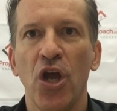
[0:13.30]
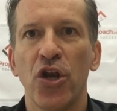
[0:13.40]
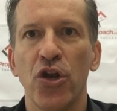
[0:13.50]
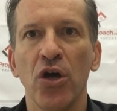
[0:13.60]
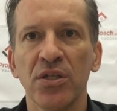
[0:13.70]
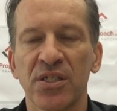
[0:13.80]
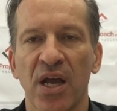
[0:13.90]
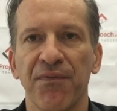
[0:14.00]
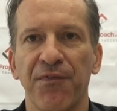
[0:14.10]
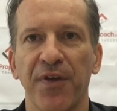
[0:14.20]
not
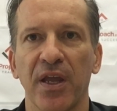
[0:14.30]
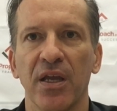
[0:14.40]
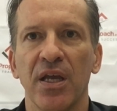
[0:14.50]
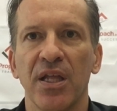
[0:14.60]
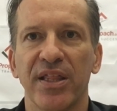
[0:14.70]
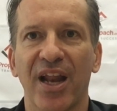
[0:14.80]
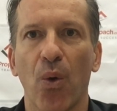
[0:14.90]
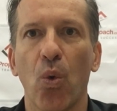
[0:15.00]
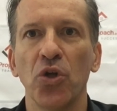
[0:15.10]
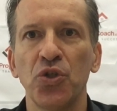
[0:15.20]
something that I
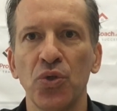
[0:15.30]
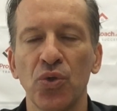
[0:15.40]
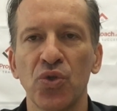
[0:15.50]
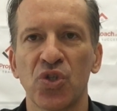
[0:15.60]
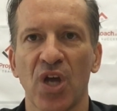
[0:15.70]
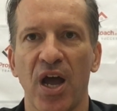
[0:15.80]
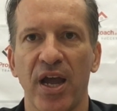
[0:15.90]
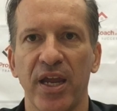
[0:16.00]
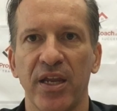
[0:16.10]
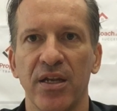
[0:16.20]
want you to
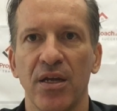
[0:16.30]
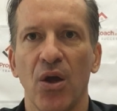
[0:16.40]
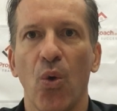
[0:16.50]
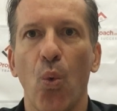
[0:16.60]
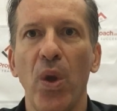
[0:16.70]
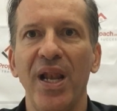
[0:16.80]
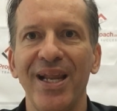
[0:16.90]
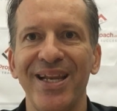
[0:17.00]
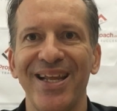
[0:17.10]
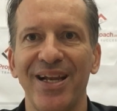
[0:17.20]
sign
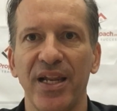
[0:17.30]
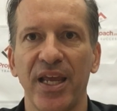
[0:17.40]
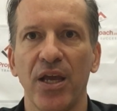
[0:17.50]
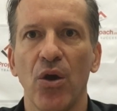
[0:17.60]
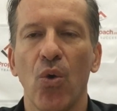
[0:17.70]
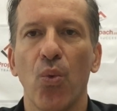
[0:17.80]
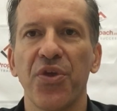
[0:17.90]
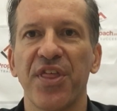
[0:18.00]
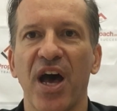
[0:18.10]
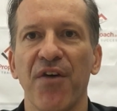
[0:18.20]
willy nilly
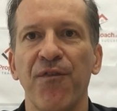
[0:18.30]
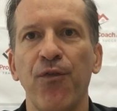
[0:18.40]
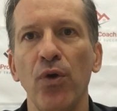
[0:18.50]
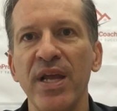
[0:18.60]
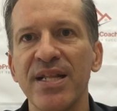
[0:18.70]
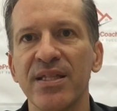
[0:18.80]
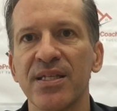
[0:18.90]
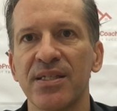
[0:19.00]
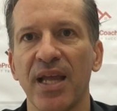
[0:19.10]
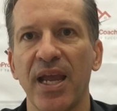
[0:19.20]
without fully
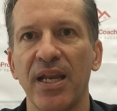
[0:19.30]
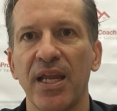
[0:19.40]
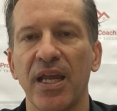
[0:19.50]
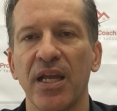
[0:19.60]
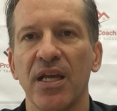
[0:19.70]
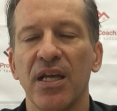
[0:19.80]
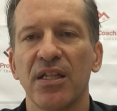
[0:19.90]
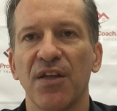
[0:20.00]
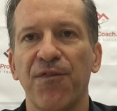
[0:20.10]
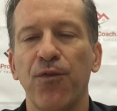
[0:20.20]
understanding
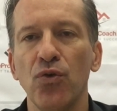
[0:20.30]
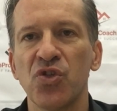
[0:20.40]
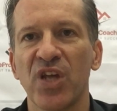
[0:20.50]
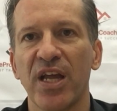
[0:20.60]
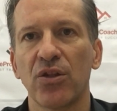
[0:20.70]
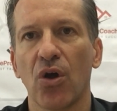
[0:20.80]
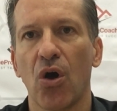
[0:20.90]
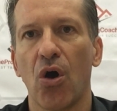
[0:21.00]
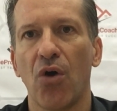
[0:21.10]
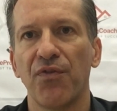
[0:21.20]
the full set
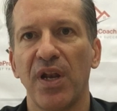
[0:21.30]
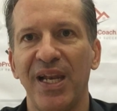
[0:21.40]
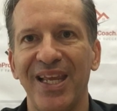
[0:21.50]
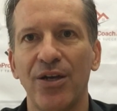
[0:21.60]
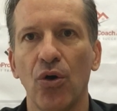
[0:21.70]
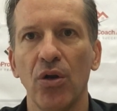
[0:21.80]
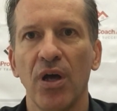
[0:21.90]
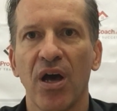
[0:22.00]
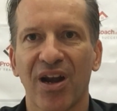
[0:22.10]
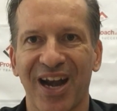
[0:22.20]
of legal
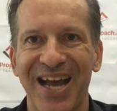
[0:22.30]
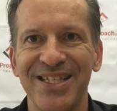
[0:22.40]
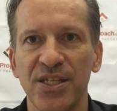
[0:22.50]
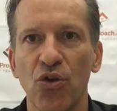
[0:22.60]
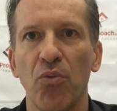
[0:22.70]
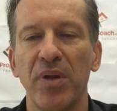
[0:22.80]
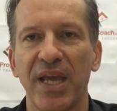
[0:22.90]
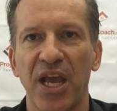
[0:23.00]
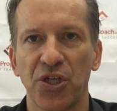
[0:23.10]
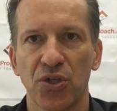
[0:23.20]
rights and
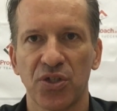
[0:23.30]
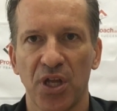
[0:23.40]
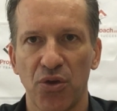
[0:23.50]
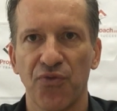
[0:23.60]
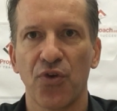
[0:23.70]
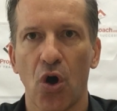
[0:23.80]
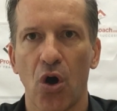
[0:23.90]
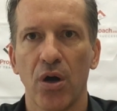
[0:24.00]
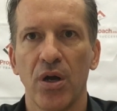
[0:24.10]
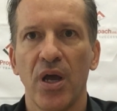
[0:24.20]
obligations that you've got.
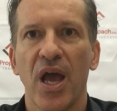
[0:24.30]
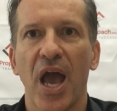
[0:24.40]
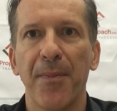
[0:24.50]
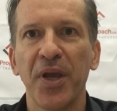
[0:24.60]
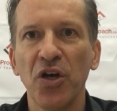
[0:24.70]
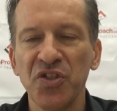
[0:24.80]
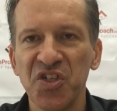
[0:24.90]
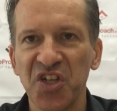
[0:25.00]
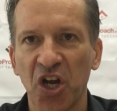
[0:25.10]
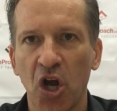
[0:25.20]
And because
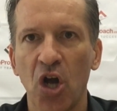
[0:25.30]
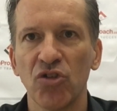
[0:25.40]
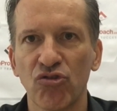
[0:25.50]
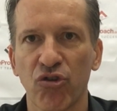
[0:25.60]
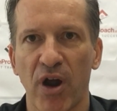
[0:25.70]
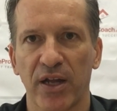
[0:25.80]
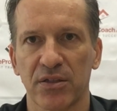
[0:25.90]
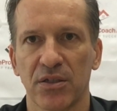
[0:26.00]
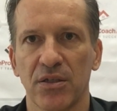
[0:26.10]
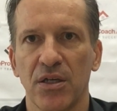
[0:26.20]
it's a contract,